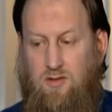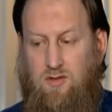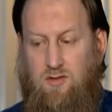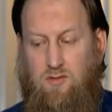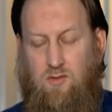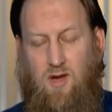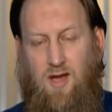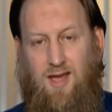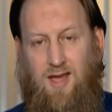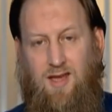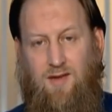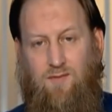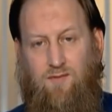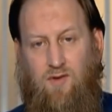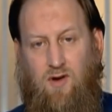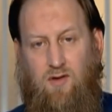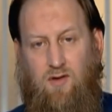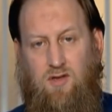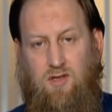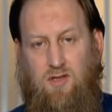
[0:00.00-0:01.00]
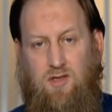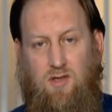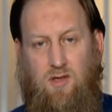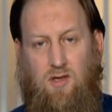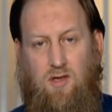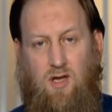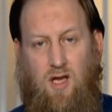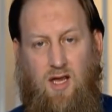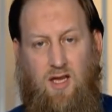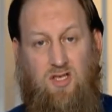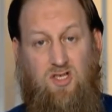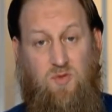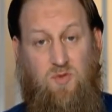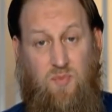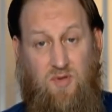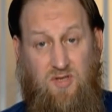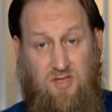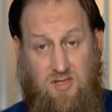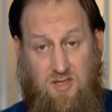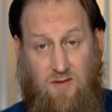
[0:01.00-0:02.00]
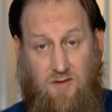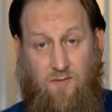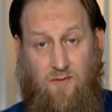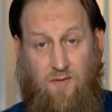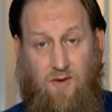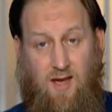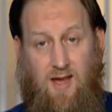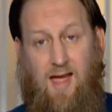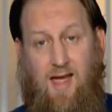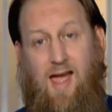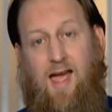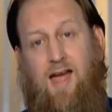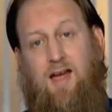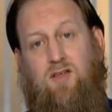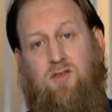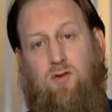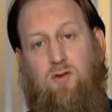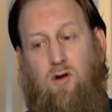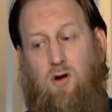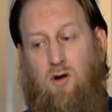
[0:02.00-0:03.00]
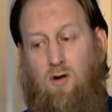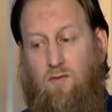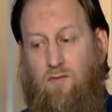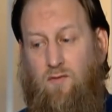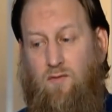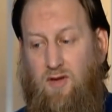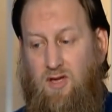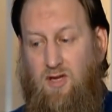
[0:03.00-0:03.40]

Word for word: to a very specific act of